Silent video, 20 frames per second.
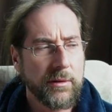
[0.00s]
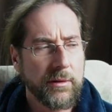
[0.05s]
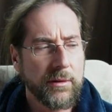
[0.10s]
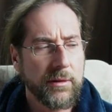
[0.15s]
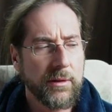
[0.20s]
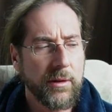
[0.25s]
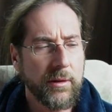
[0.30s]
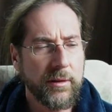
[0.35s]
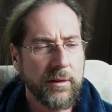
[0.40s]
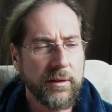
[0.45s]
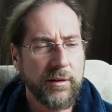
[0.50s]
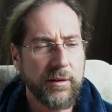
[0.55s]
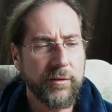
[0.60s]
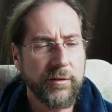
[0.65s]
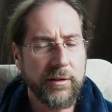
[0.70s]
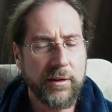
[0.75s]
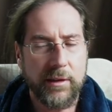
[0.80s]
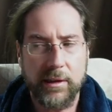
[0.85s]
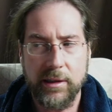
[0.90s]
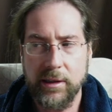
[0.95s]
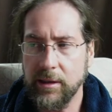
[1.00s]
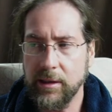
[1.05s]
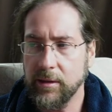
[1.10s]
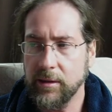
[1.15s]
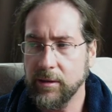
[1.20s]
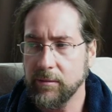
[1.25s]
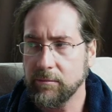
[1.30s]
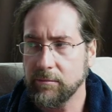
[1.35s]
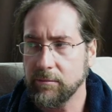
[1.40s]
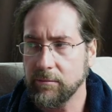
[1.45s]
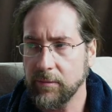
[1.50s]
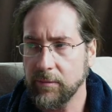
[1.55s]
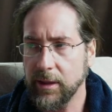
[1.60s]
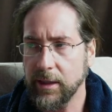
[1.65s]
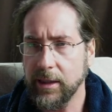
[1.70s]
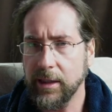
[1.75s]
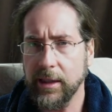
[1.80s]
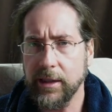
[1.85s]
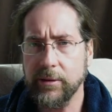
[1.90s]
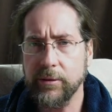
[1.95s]
called differently
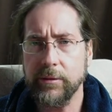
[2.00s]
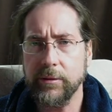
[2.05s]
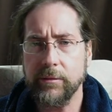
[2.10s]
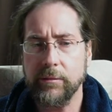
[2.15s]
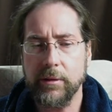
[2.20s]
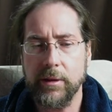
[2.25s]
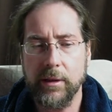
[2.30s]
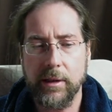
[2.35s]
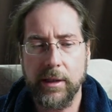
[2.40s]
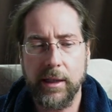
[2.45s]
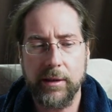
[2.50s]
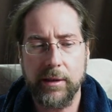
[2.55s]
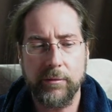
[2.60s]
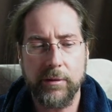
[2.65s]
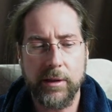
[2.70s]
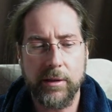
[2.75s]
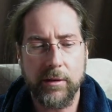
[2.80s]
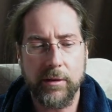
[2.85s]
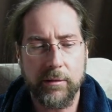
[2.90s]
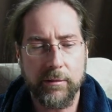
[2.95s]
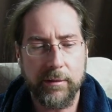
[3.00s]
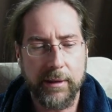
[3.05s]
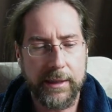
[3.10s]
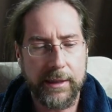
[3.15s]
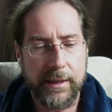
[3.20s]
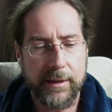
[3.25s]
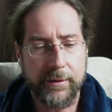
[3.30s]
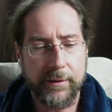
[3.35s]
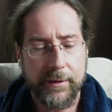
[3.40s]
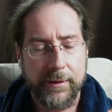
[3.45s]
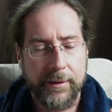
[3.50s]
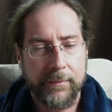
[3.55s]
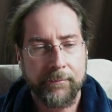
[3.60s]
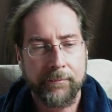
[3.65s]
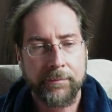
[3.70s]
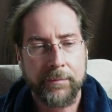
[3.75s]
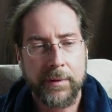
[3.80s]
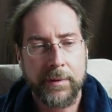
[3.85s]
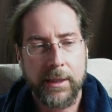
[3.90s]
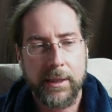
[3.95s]
that I couldn't re can't recall right now.
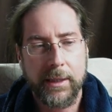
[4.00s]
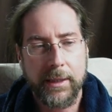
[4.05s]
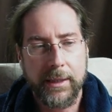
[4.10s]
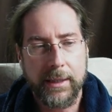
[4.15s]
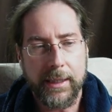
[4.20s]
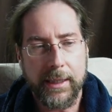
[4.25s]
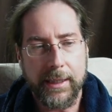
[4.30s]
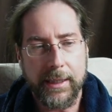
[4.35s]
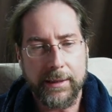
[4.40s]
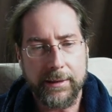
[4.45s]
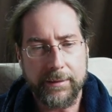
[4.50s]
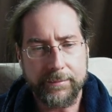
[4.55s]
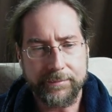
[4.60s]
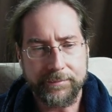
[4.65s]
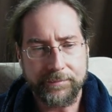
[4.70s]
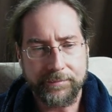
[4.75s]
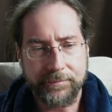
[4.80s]
Um,